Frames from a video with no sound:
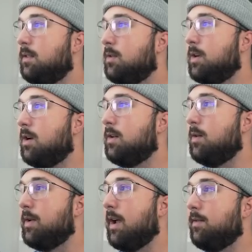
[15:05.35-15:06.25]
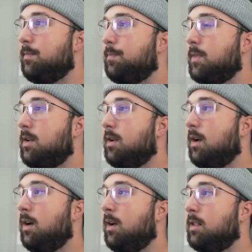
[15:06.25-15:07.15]
There we go, now we have it.
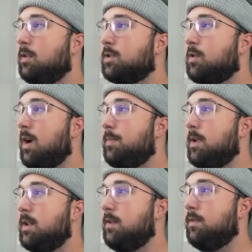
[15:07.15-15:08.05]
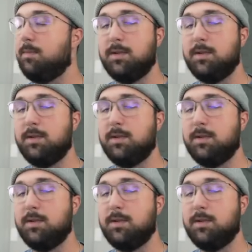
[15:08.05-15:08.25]
It looks crappy in Eevee,